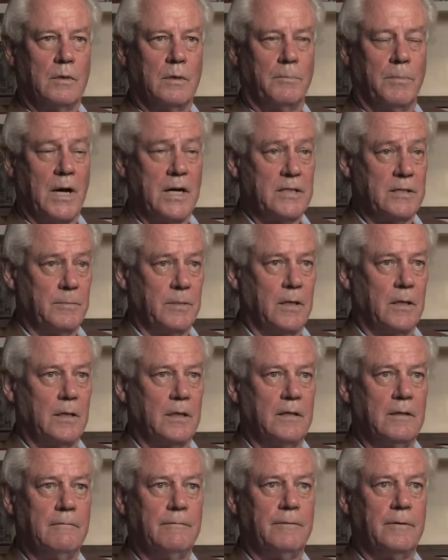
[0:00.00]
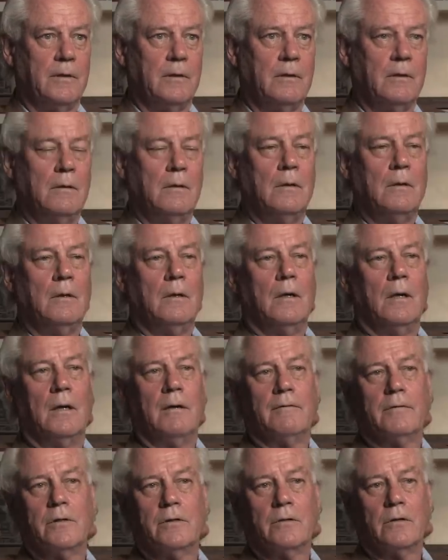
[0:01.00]
possibility of
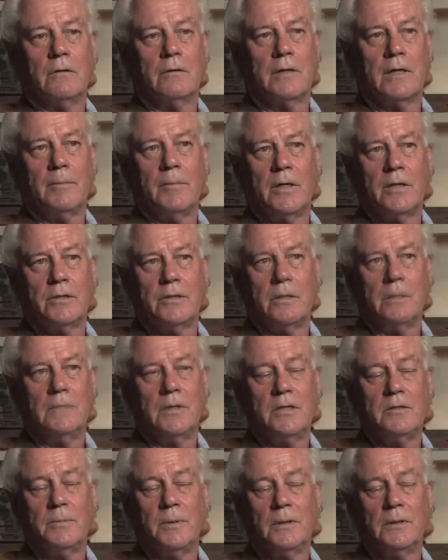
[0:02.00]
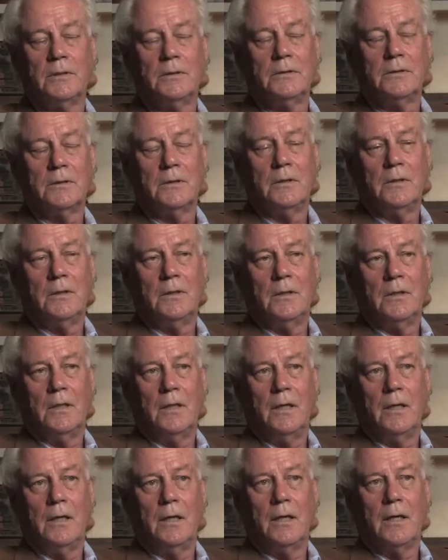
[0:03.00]
controlled demolition of these buildings,
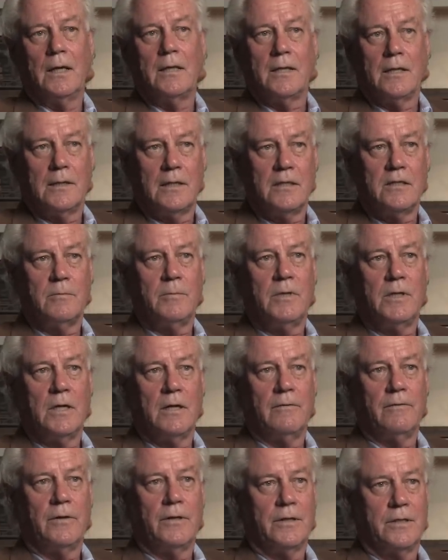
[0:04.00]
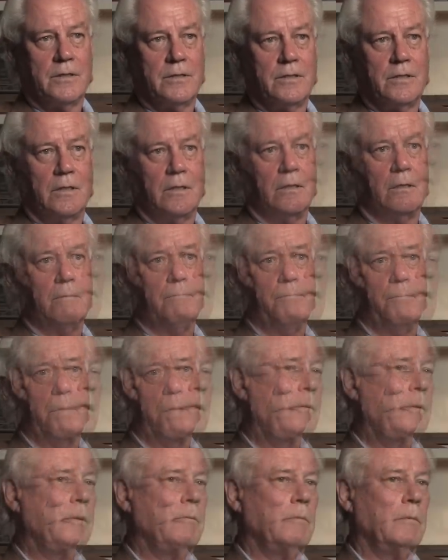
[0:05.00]
and I think they should be carefully considered.
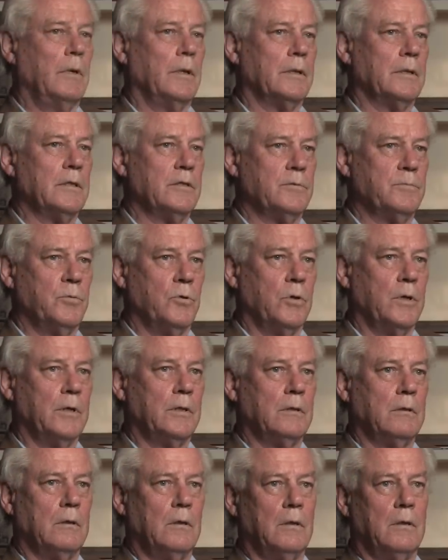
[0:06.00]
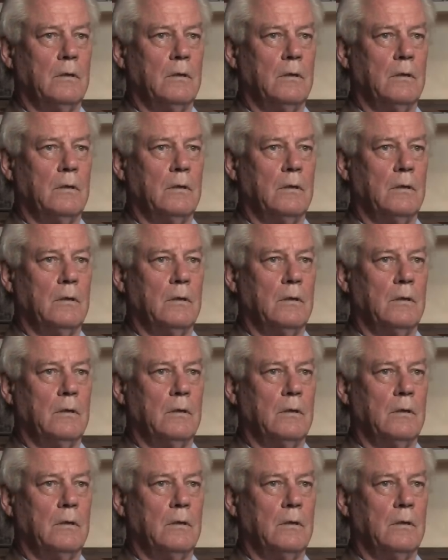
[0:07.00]
I mean, at this point,